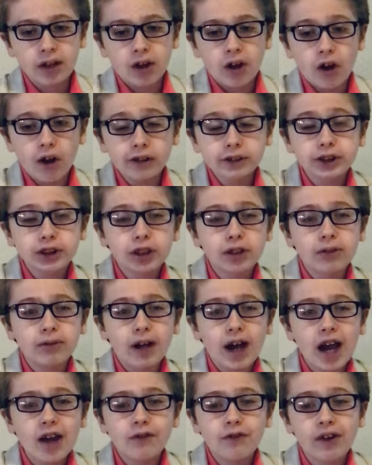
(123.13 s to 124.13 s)
Also,
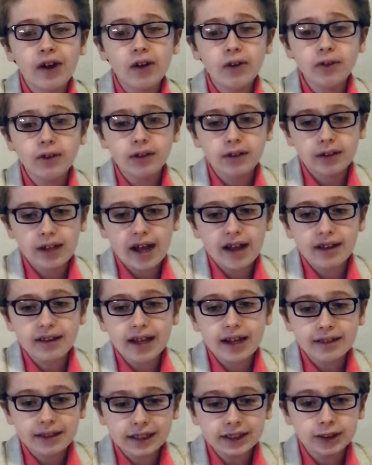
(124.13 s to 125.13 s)
I felt that,
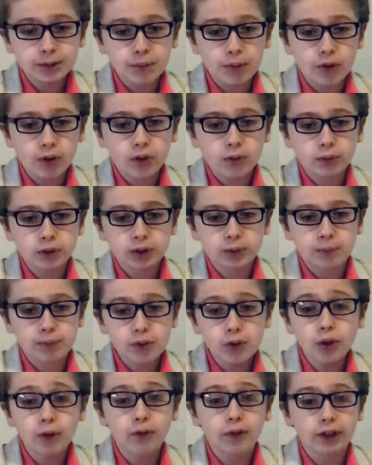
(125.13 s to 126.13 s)
that this book was
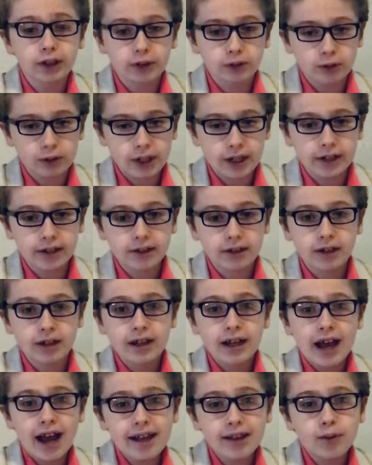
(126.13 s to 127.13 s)
beautifully created,
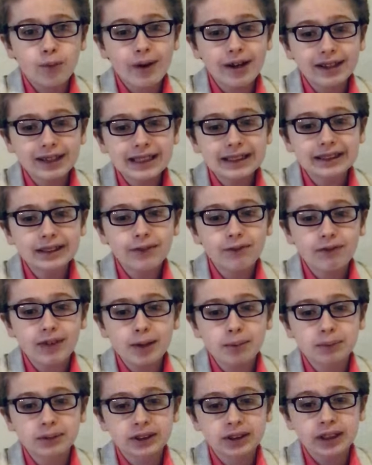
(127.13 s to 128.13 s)
and the way Lisa
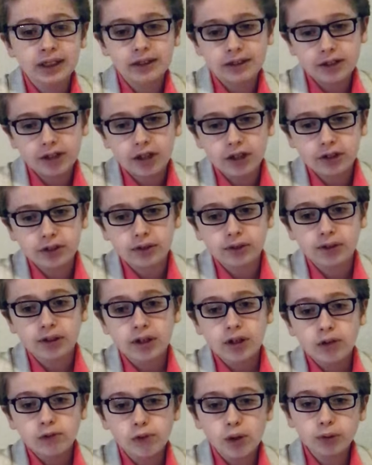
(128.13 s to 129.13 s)
Fipps, the author,
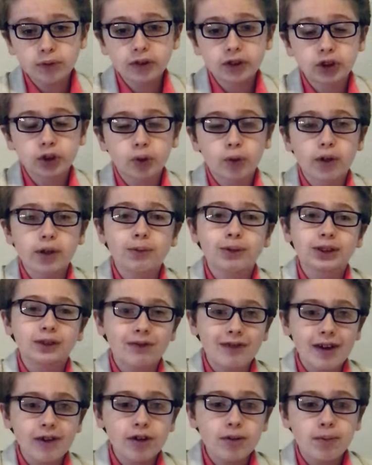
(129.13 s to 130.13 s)
wrote the story was
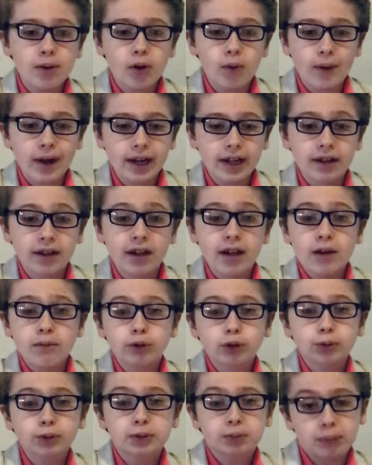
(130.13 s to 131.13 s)
very poetic,
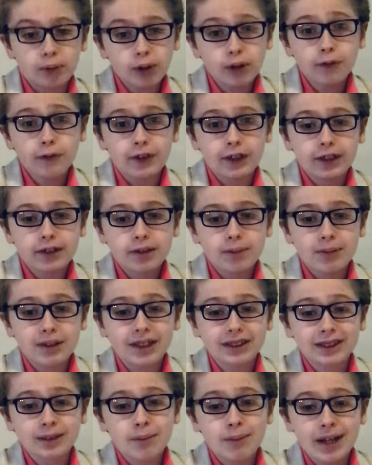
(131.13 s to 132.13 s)
which was perfect
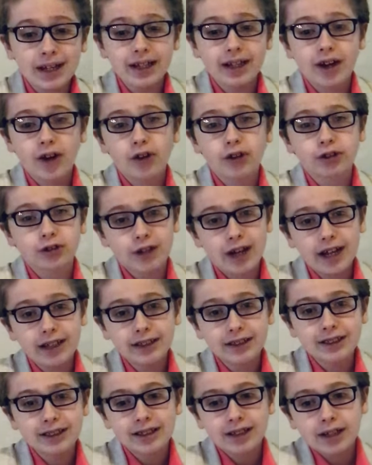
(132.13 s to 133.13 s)
because the main character,
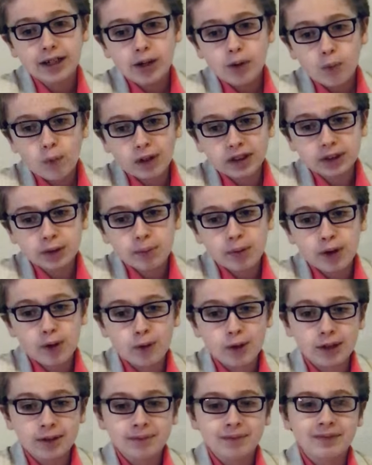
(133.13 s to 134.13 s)
Ellie, was a
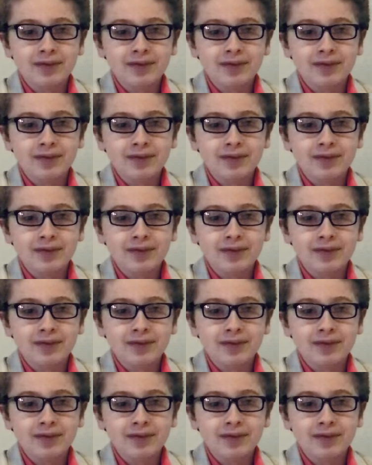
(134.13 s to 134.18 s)
poet.